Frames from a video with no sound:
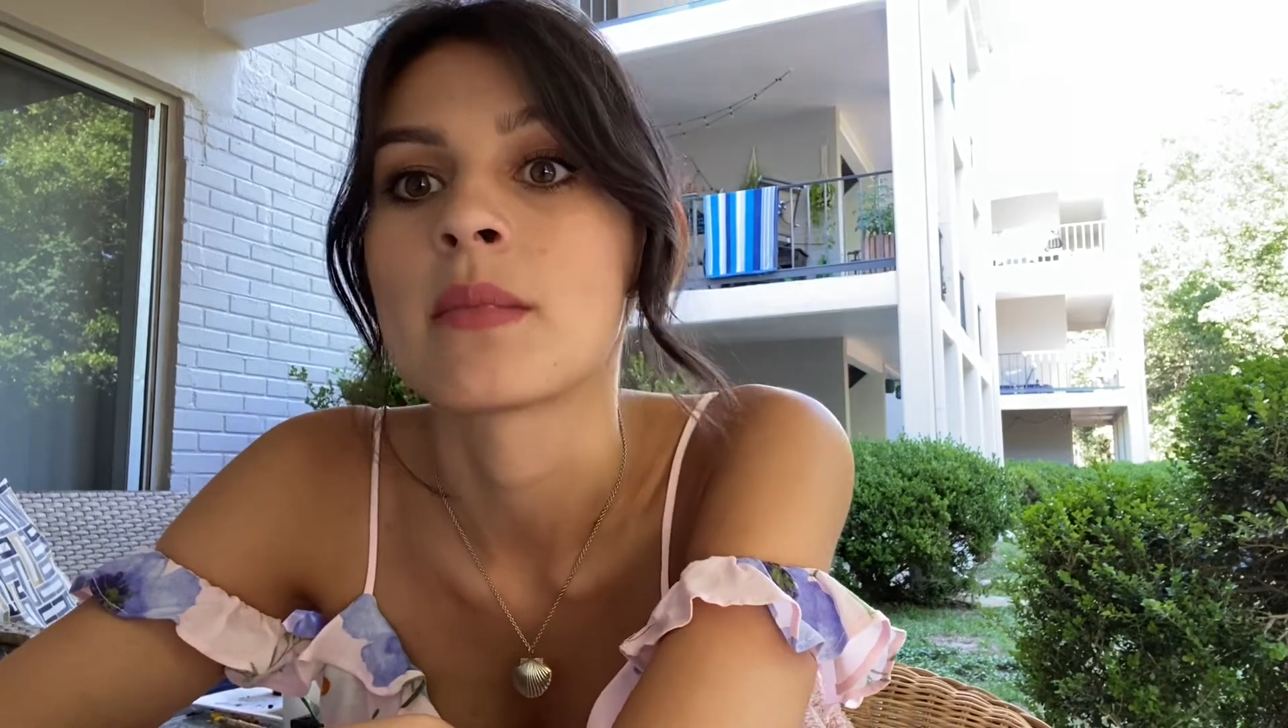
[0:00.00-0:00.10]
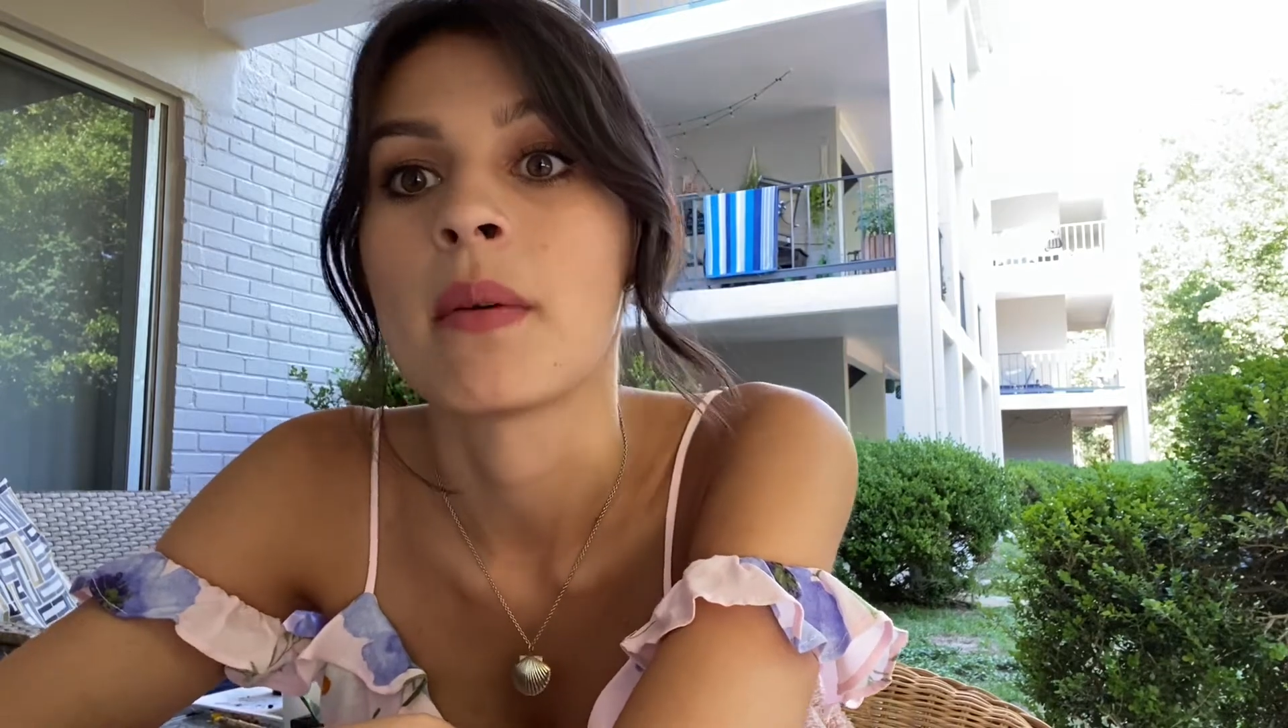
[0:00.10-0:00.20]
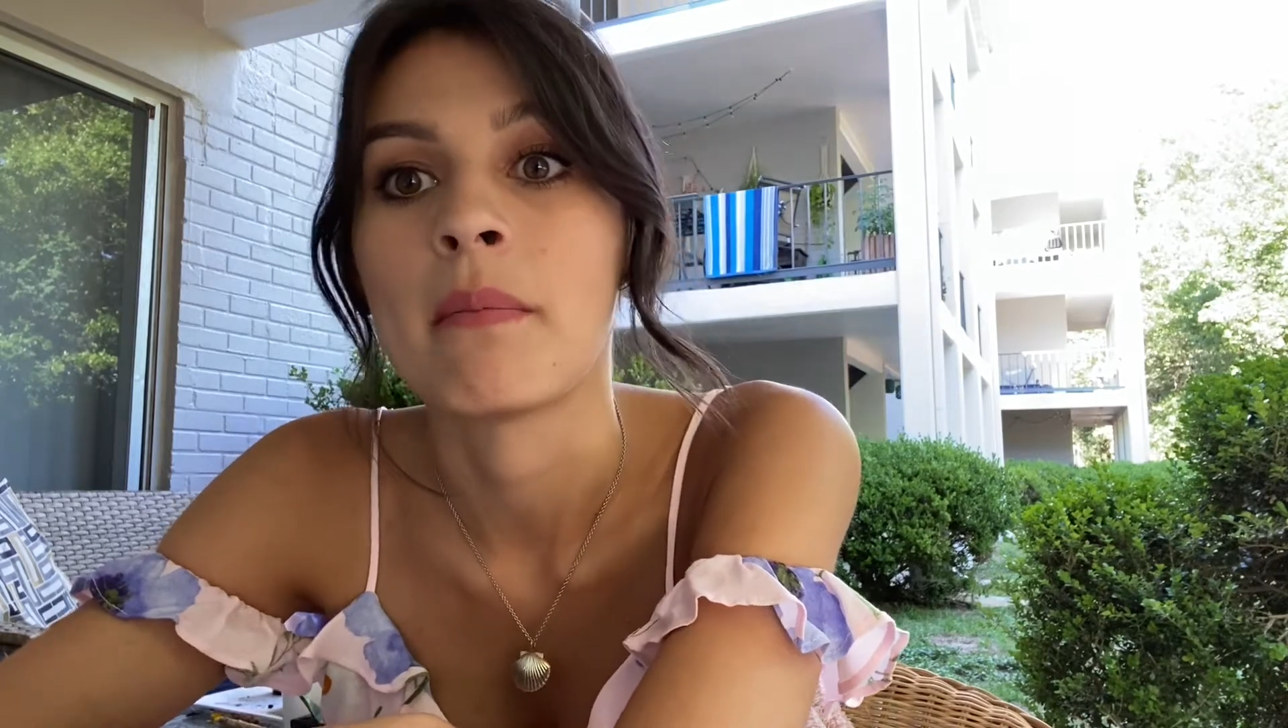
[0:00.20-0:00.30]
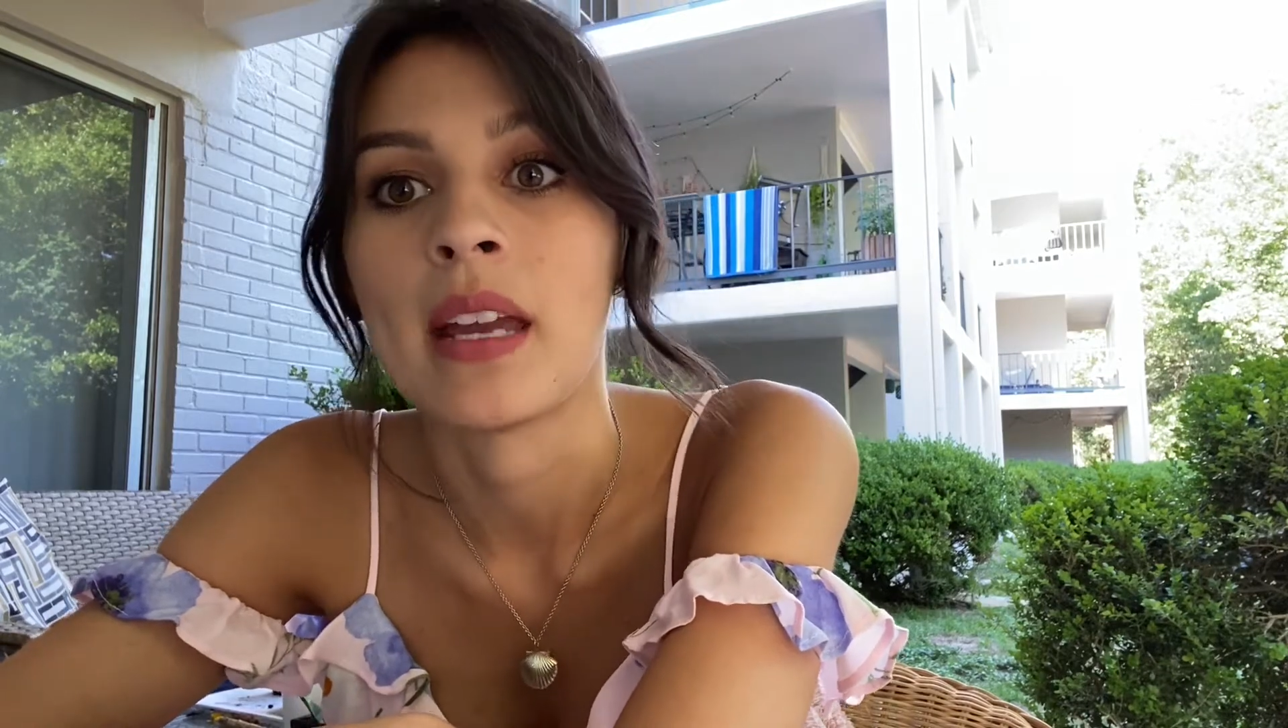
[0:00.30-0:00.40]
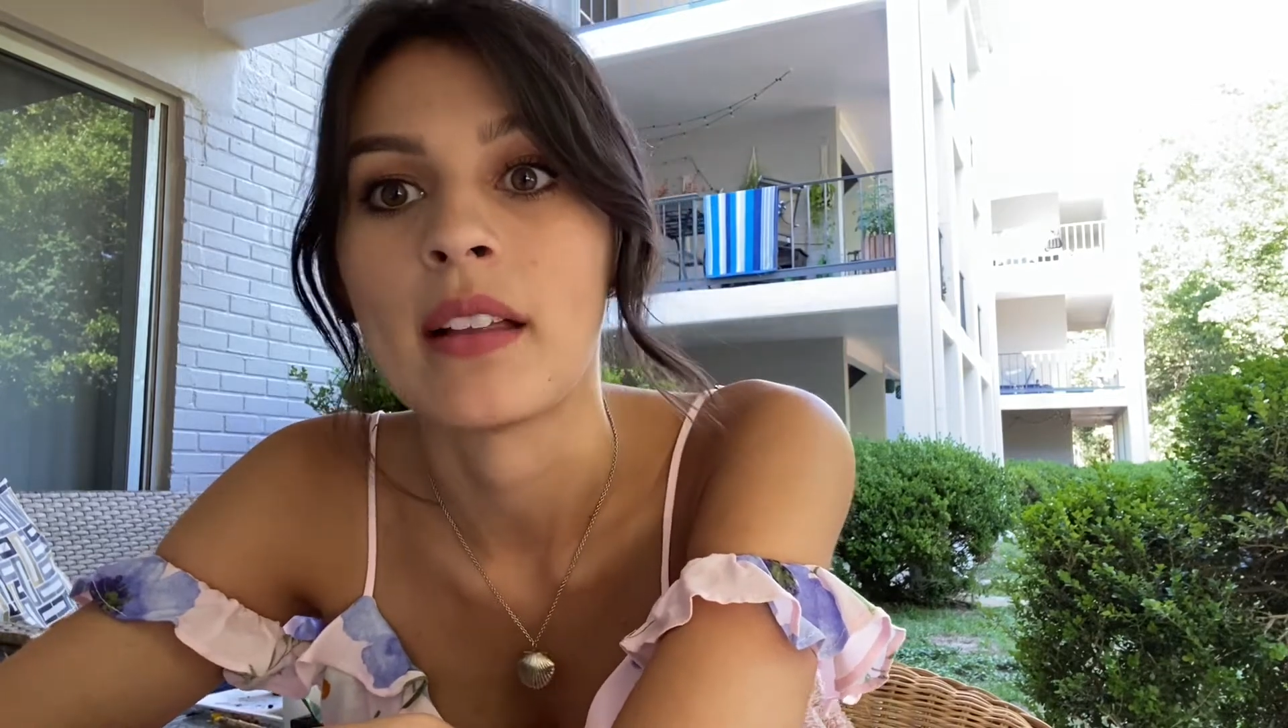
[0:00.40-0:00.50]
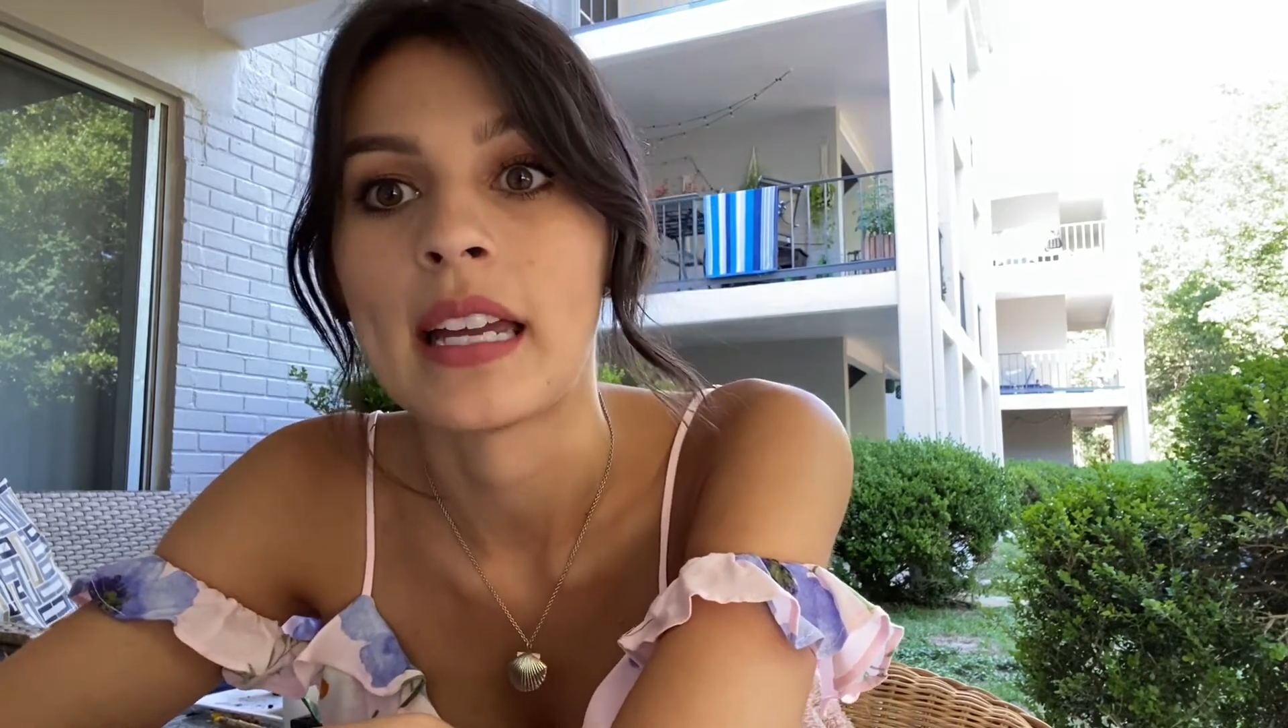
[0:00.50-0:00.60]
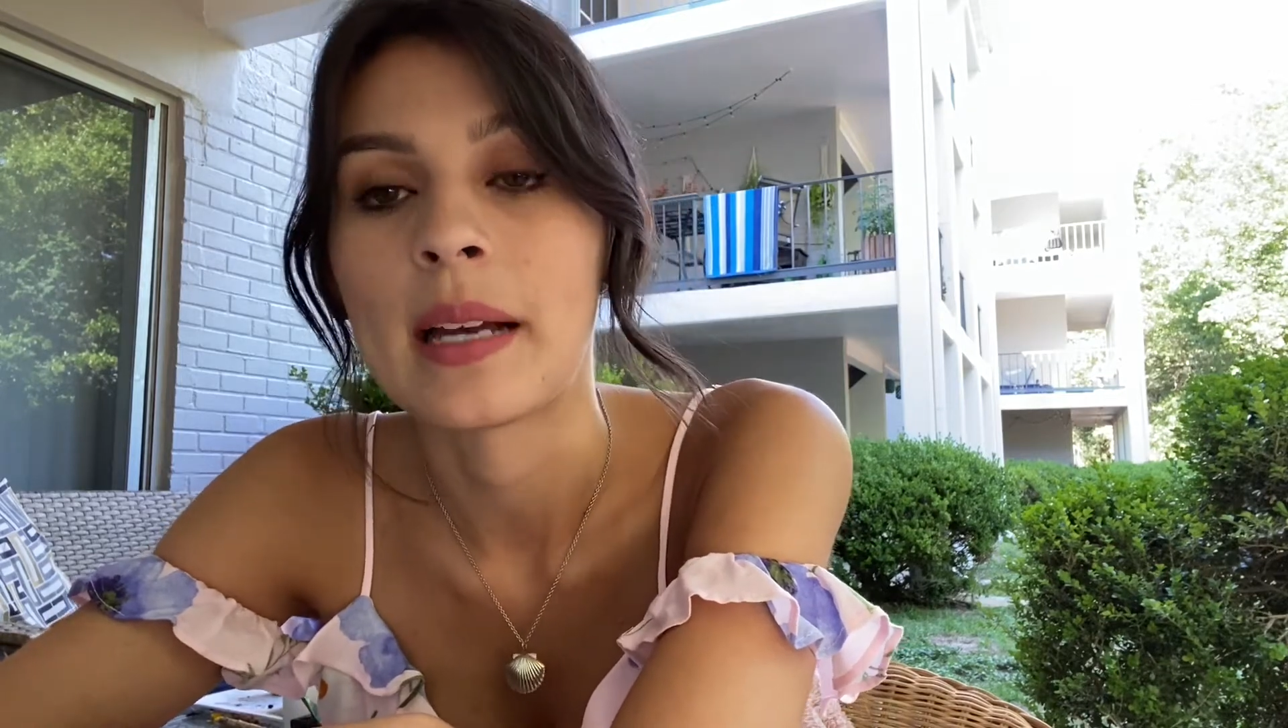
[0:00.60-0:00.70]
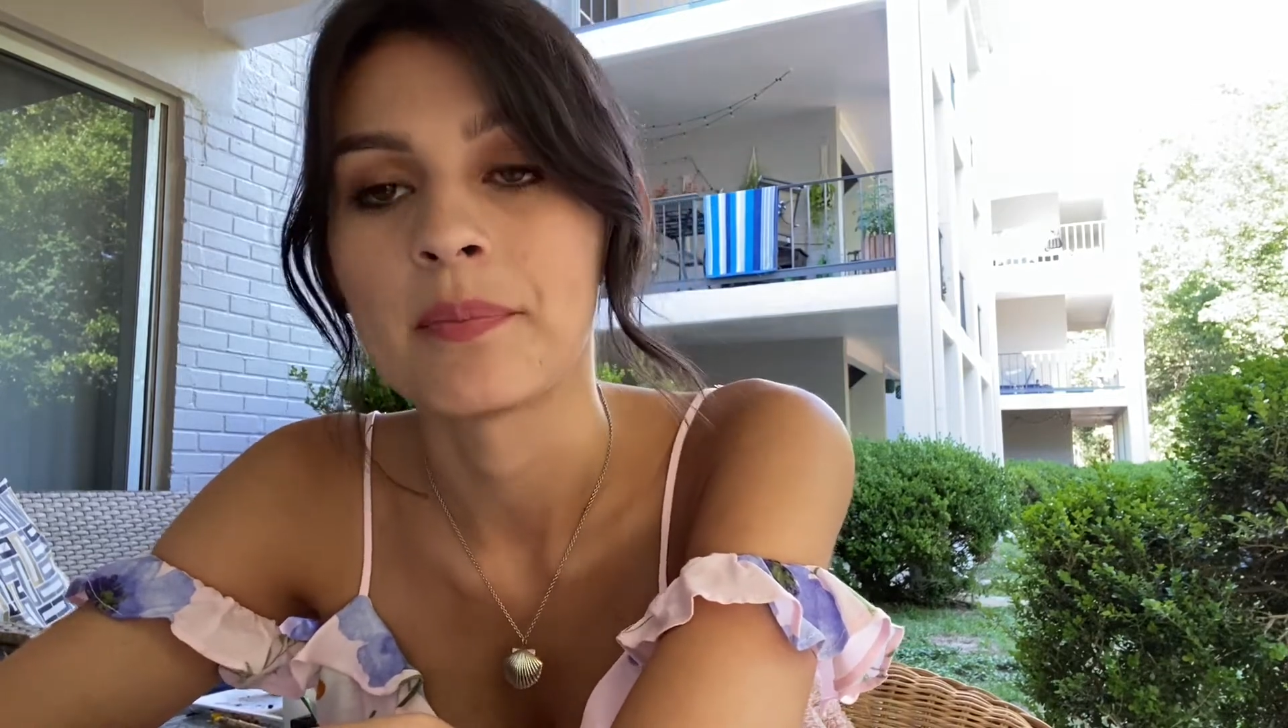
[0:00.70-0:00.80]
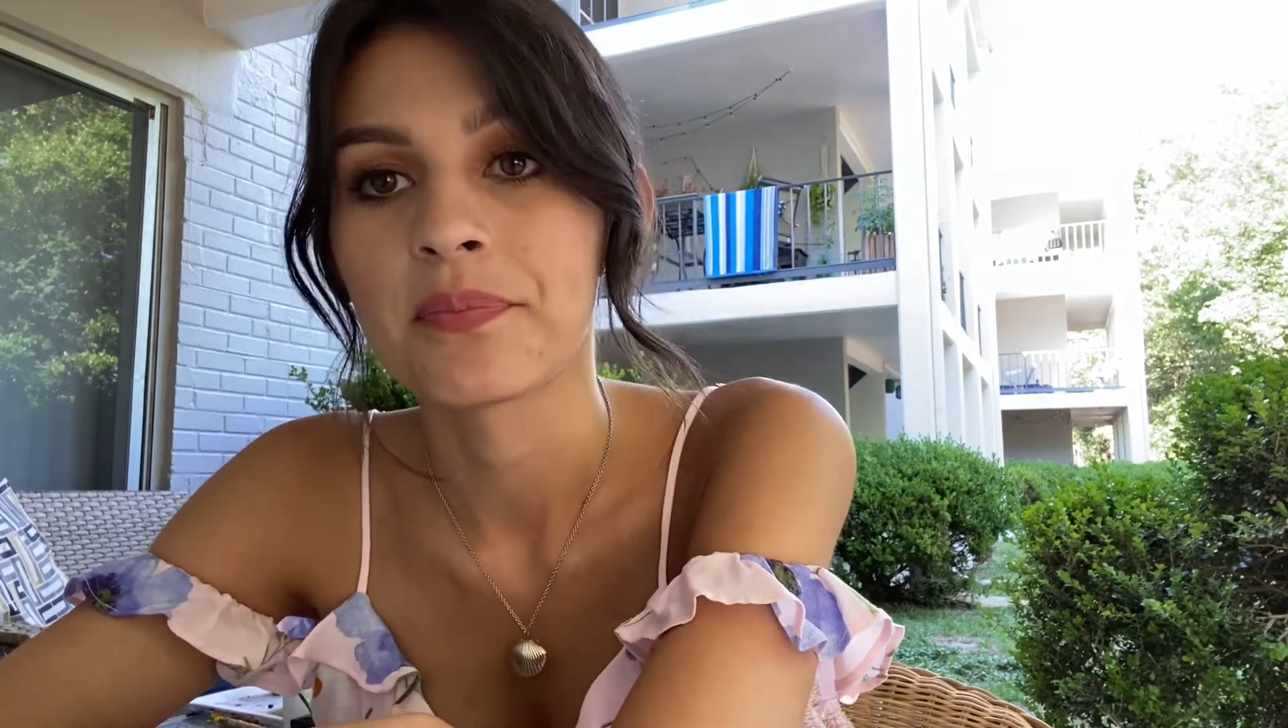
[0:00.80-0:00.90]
Mammalia.